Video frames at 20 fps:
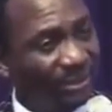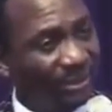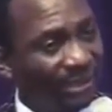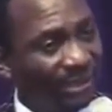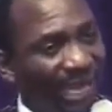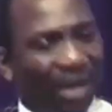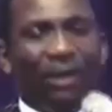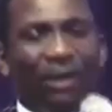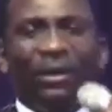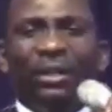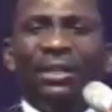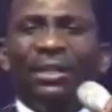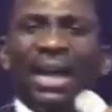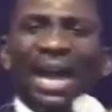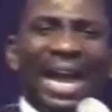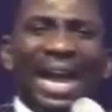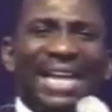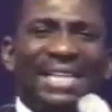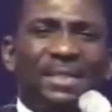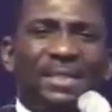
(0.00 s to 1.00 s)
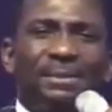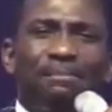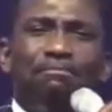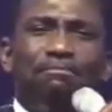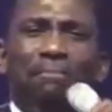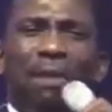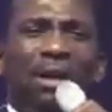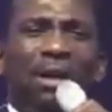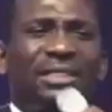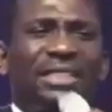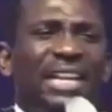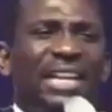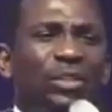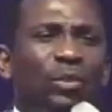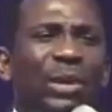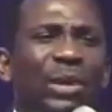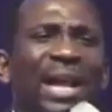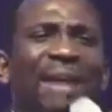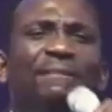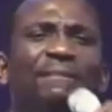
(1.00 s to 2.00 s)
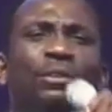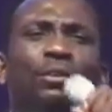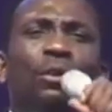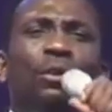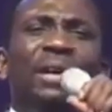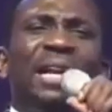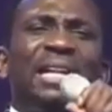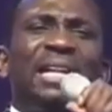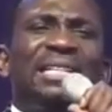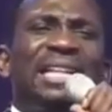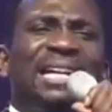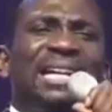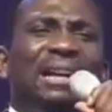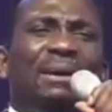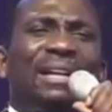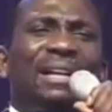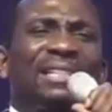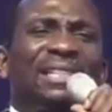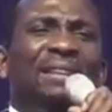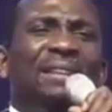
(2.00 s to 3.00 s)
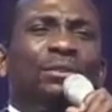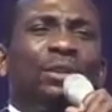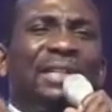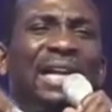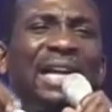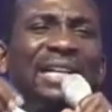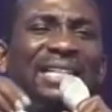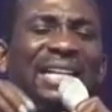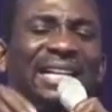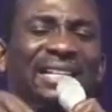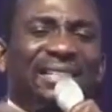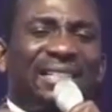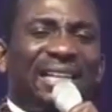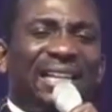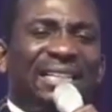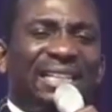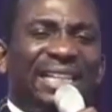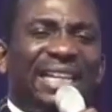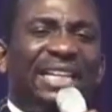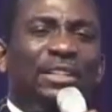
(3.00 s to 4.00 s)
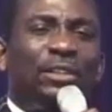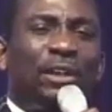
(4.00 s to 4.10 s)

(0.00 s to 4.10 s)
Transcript: Now, as much as we have donated ourselves to that extent, it